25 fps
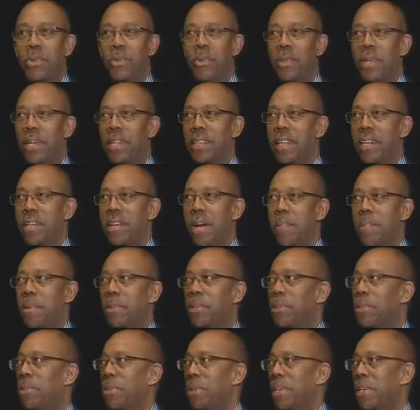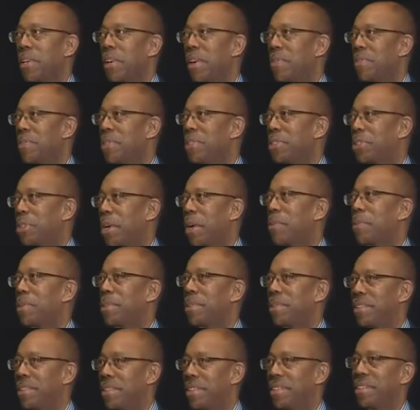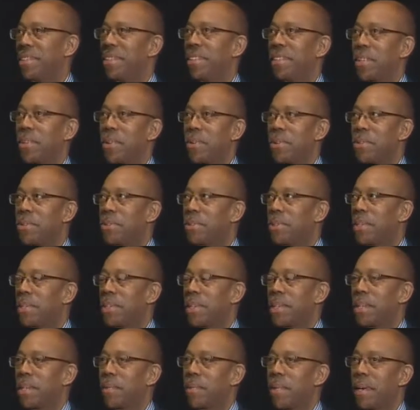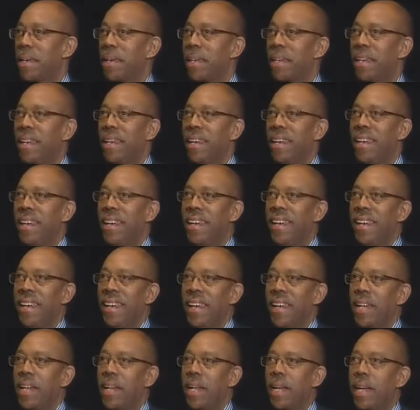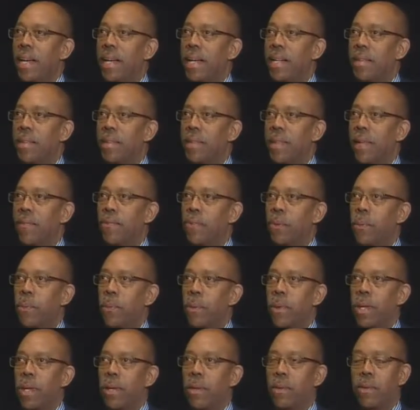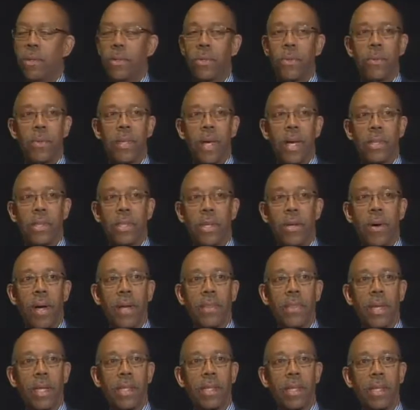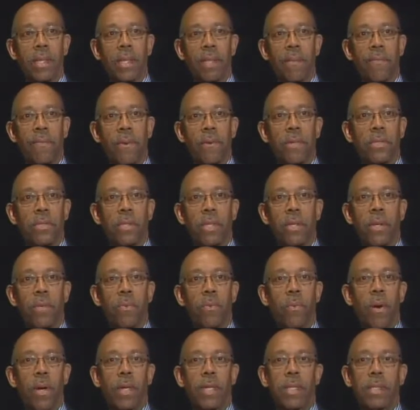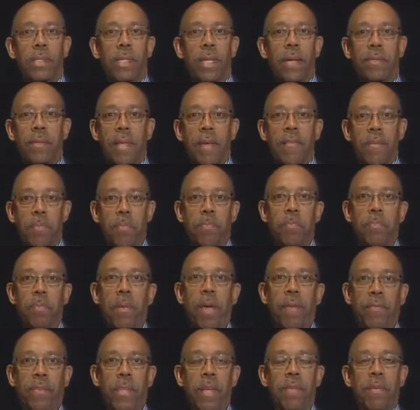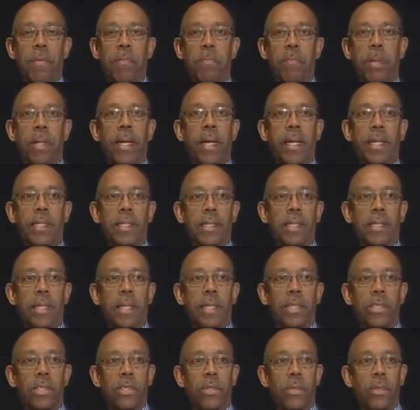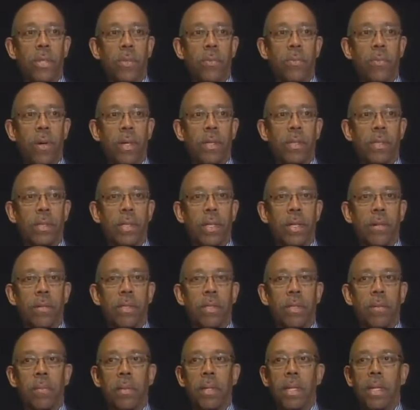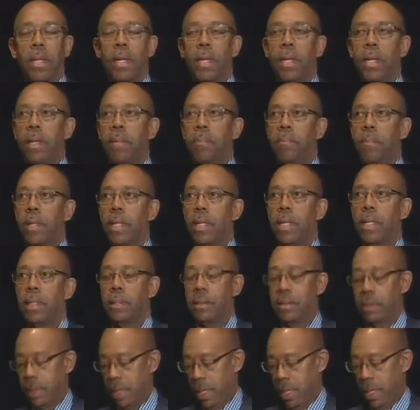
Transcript: won't get that opportunity often, so I would encourage you to think about it. Uh, if you're to do that, though, I think that the first thing you'd want is you have to have a you have to have a place, and so you'd want there to be um, uh,